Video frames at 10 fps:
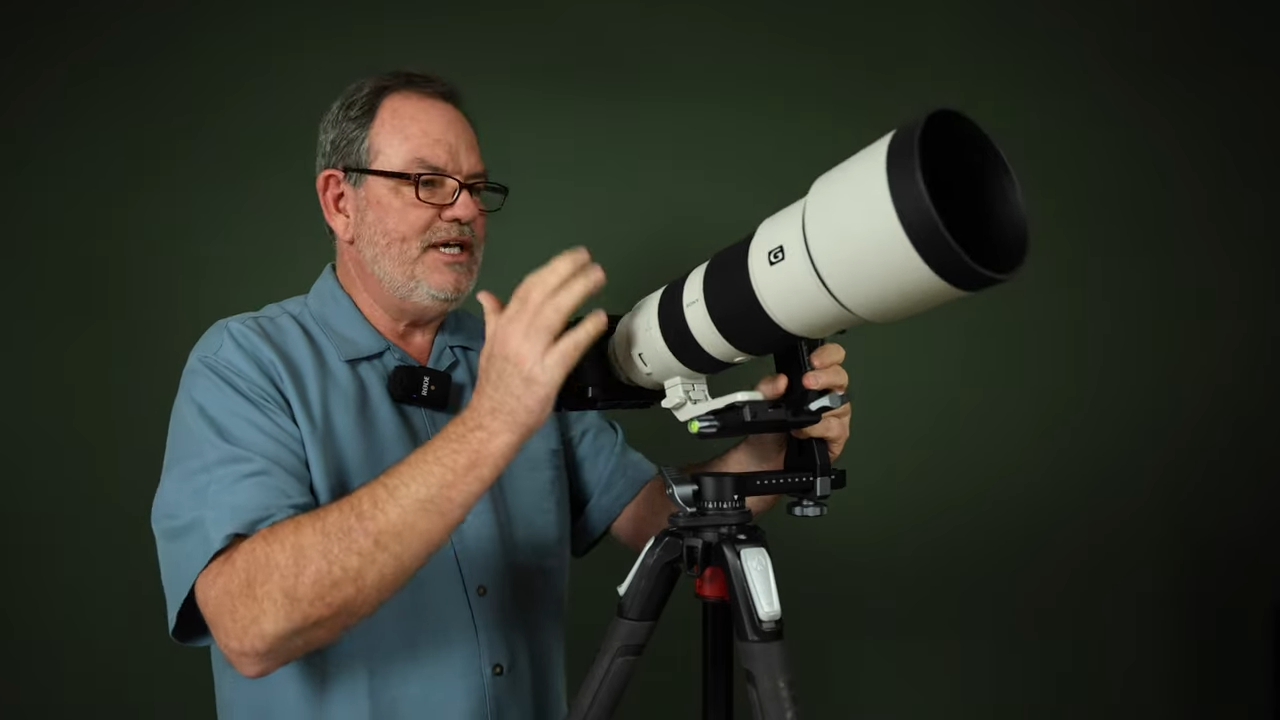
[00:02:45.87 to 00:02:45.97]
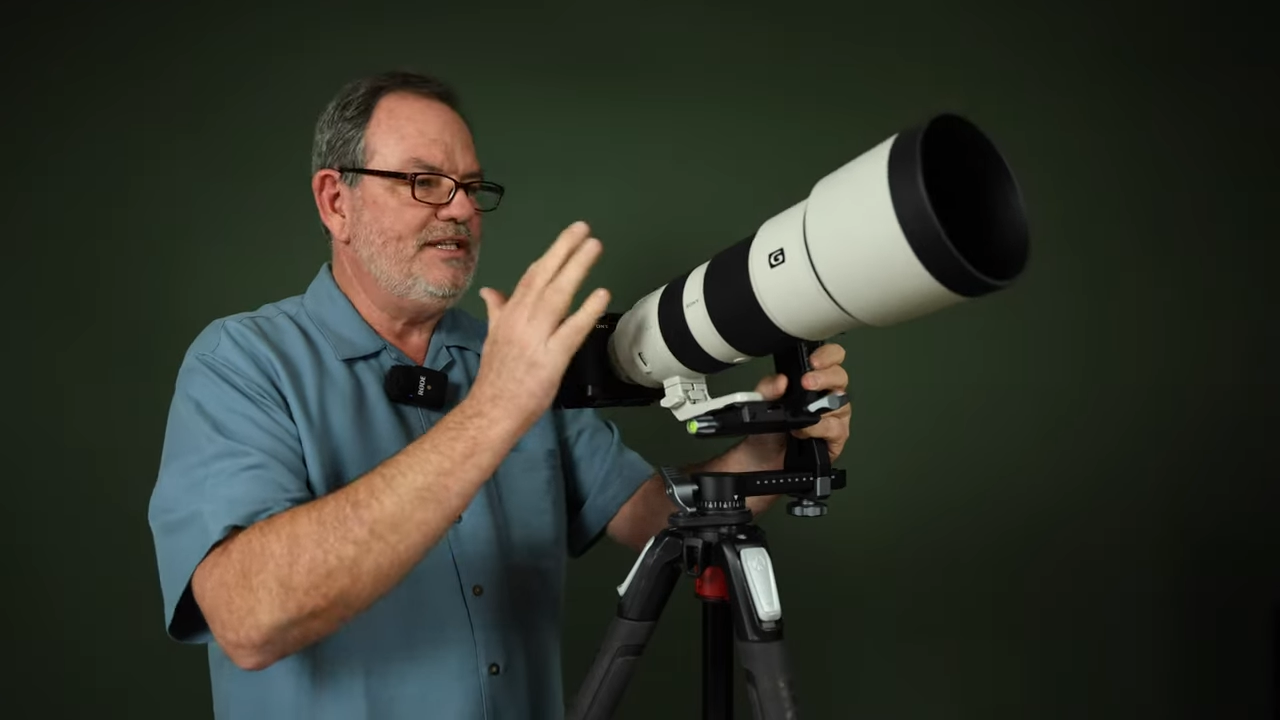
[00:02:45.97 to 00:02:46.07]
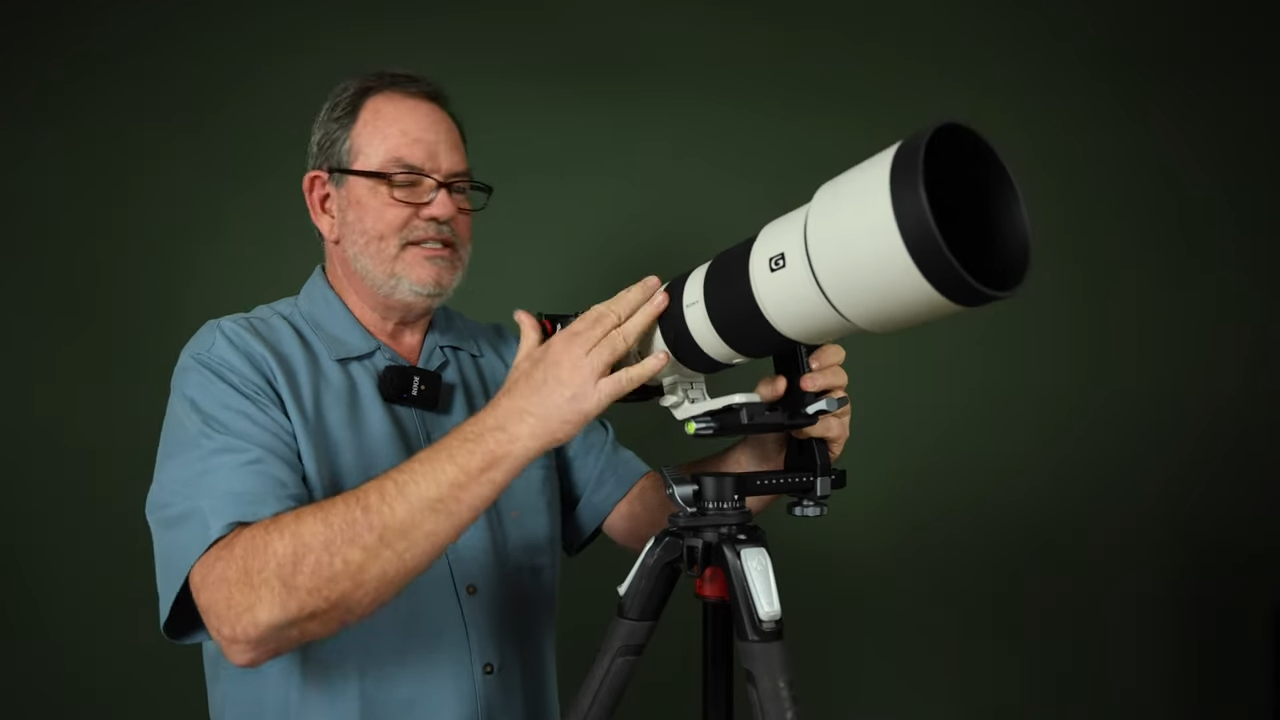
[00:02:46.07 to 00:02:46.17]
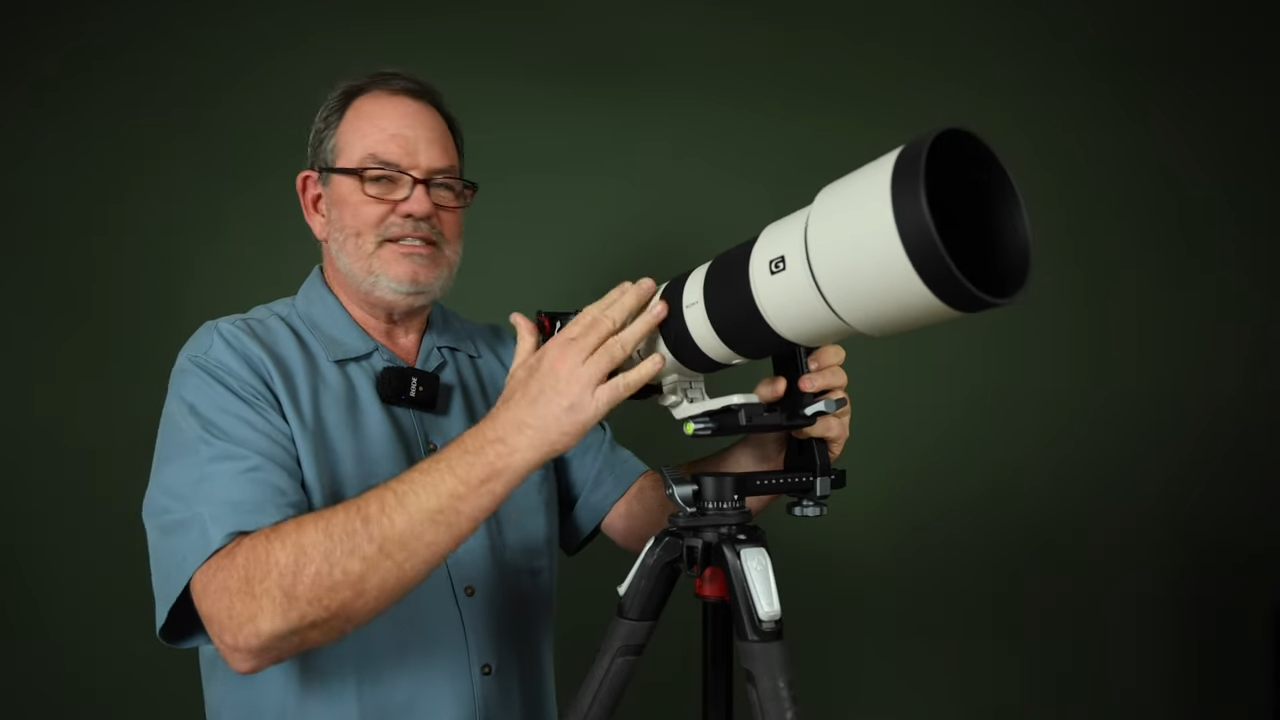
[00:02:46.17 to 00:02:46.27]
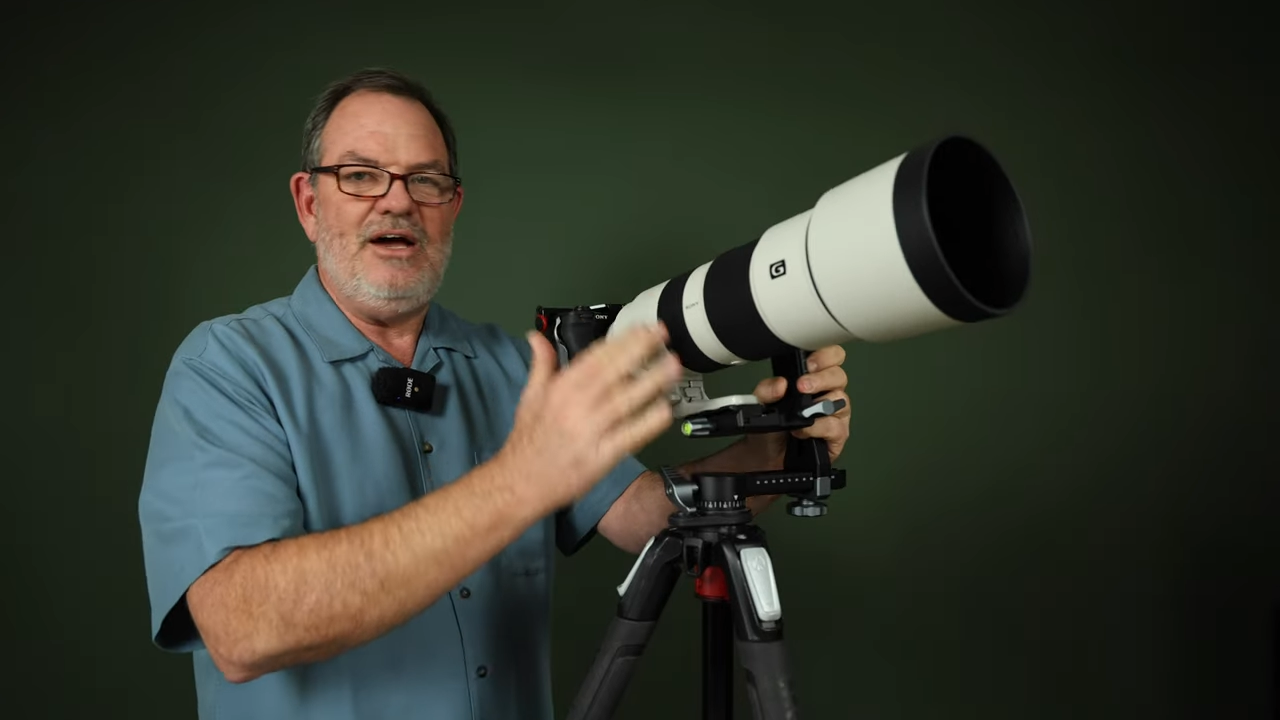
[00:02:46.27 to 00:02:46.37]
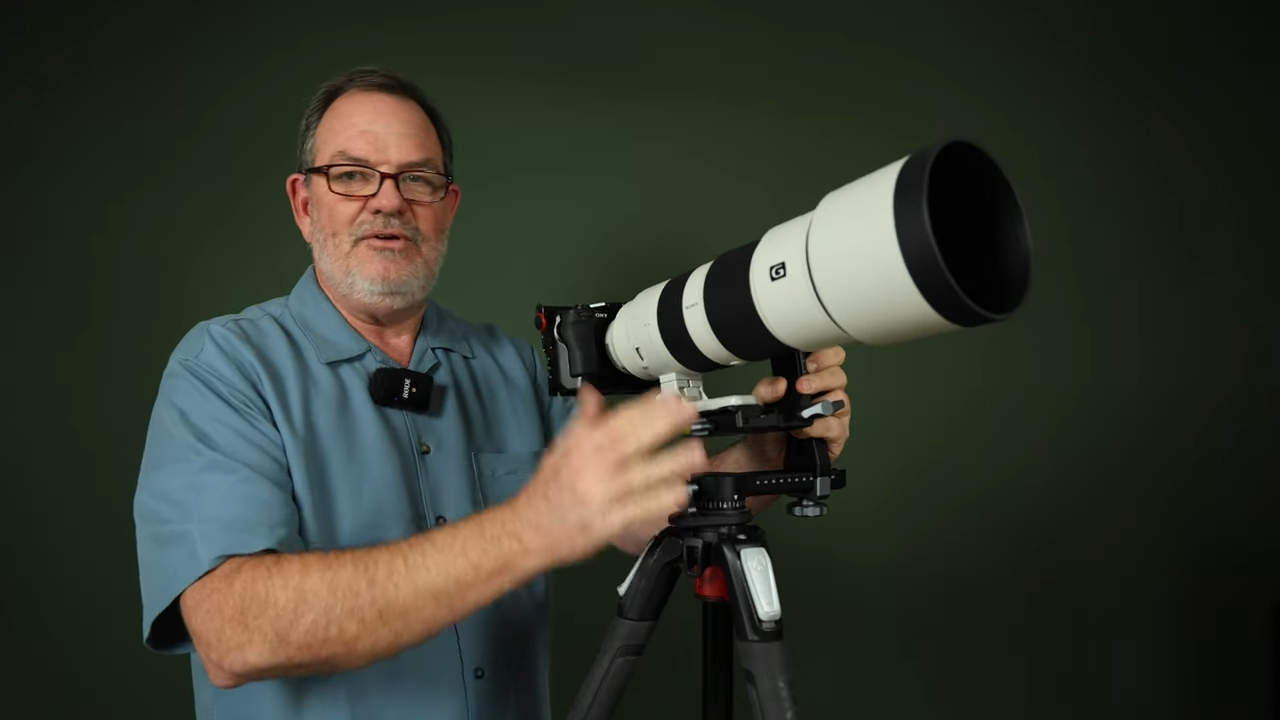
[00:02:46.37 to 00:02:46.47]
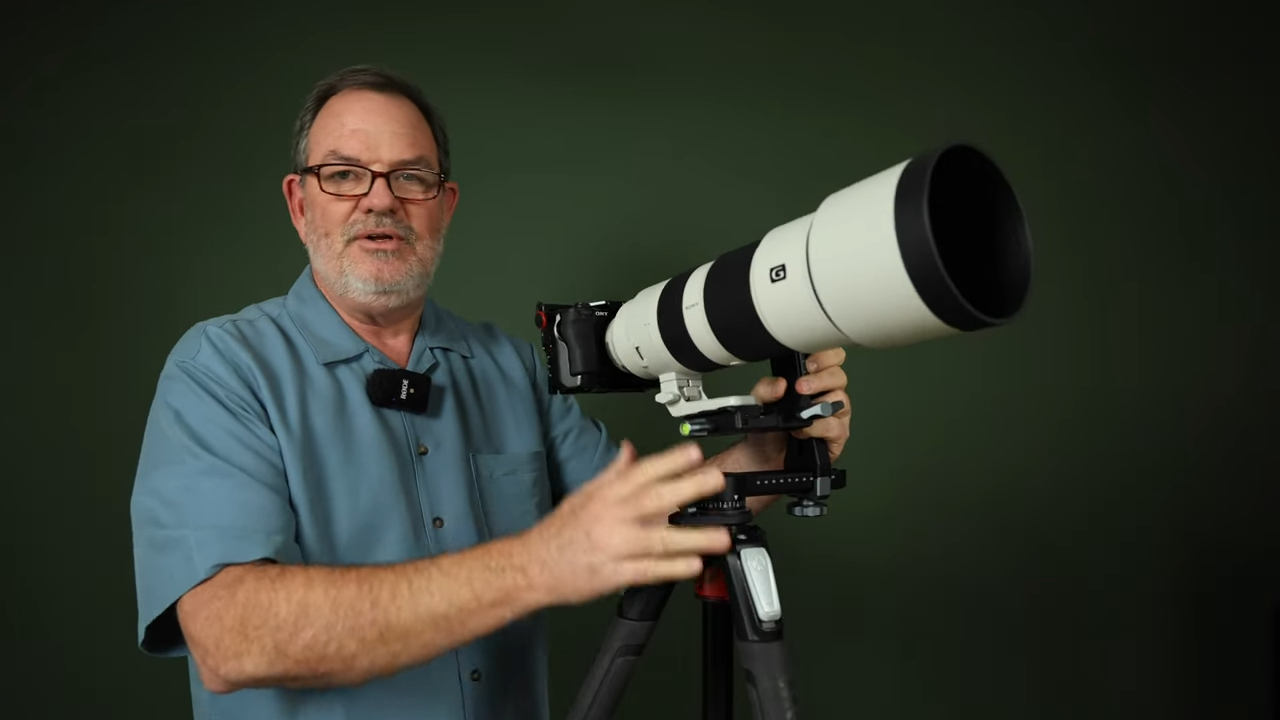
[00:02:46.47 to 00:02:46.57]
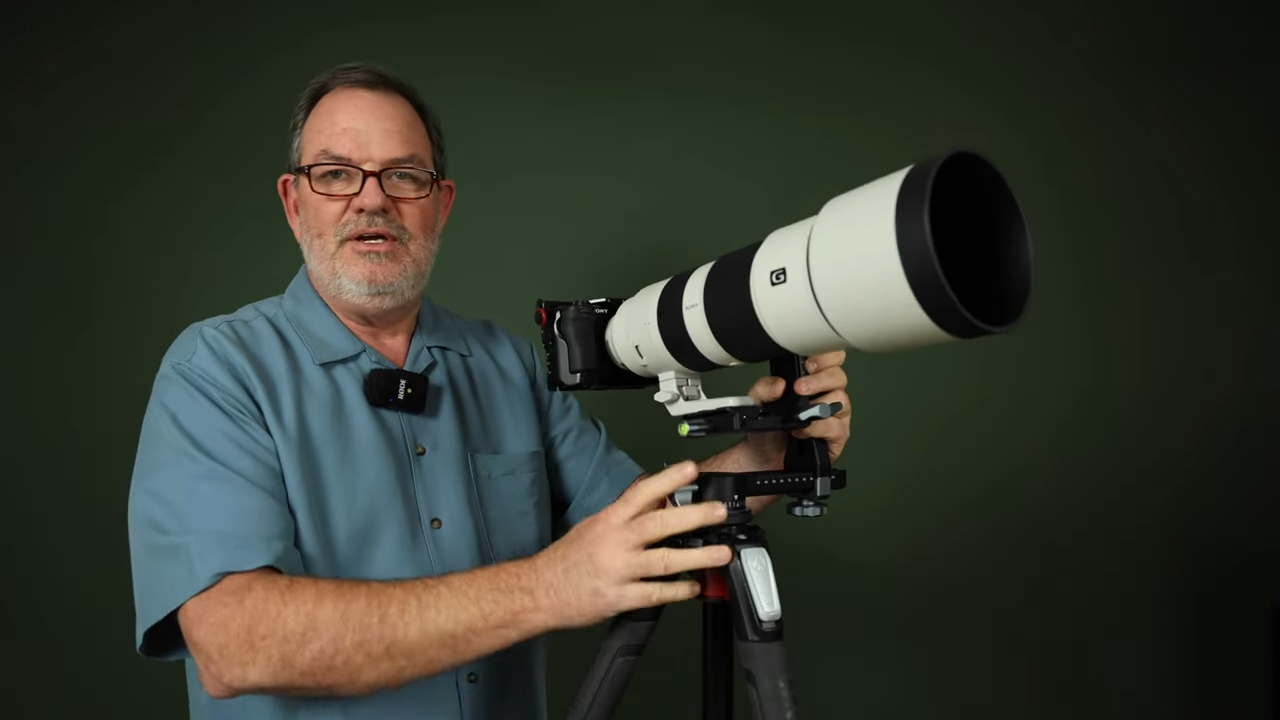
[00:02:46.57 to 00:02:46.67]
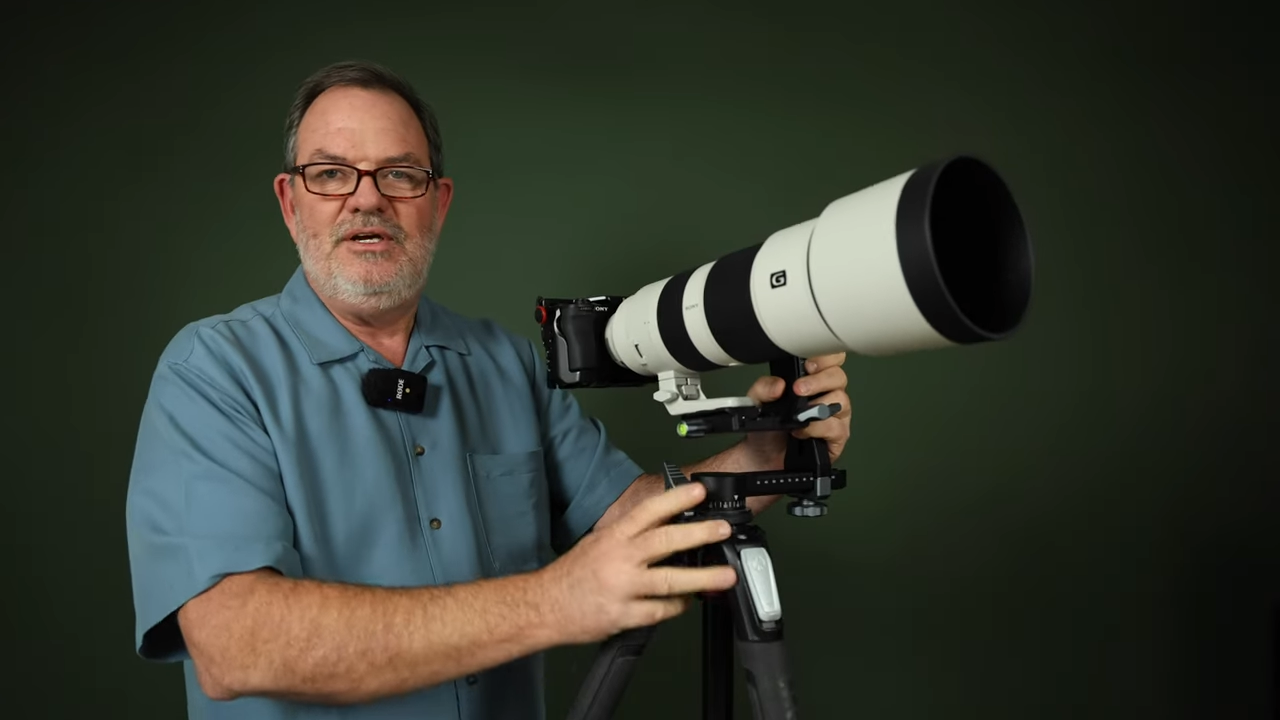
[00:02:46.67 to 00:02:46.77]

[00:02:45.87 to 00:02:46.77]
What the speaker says: take this out